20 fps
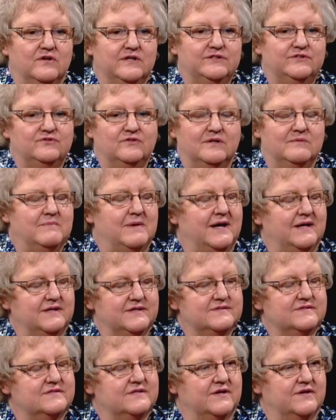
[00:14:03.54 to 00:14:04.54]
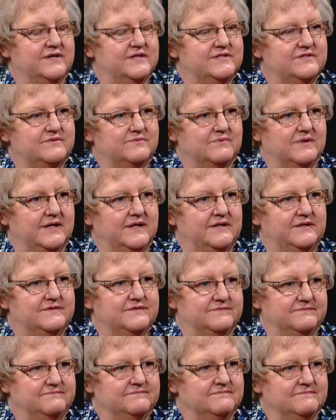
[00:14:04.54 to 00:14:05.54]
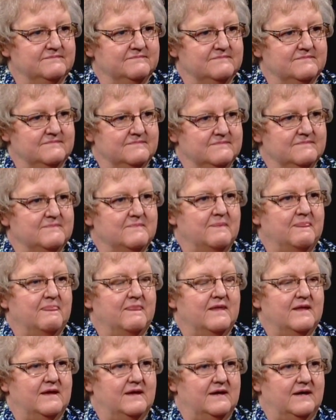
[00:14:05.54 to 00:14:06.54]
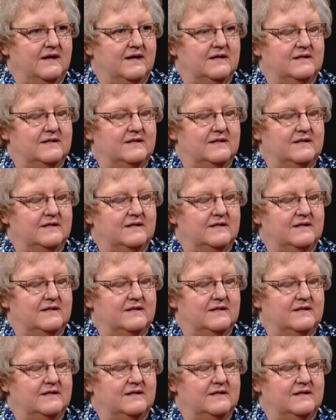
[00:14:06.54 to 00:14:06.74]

going to a monastery to write. You mentioned that.